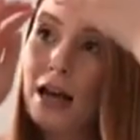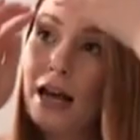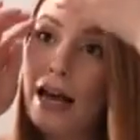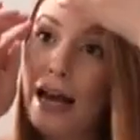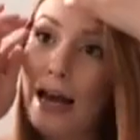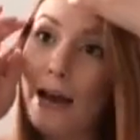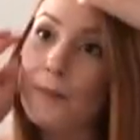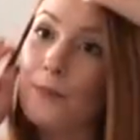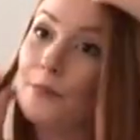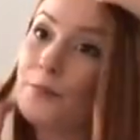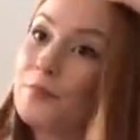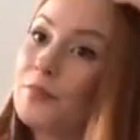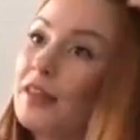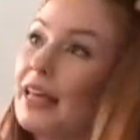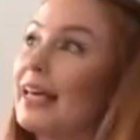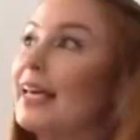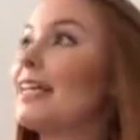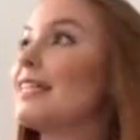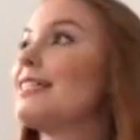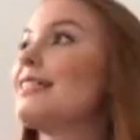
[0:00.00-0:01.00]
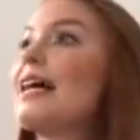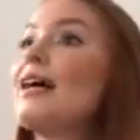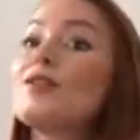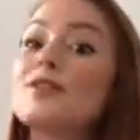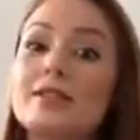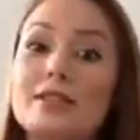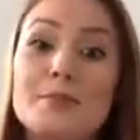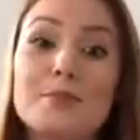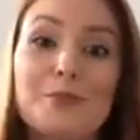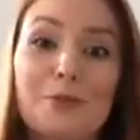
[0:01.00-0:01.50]
Like, it
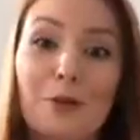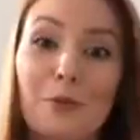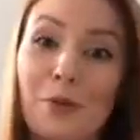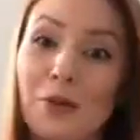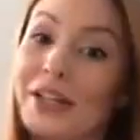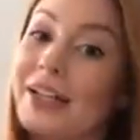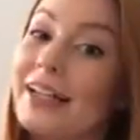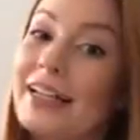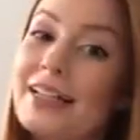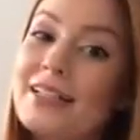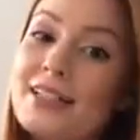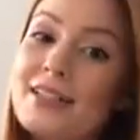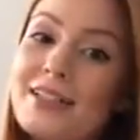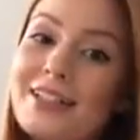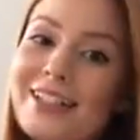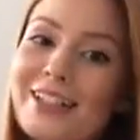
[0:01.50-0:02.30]
sounds simple, but it is.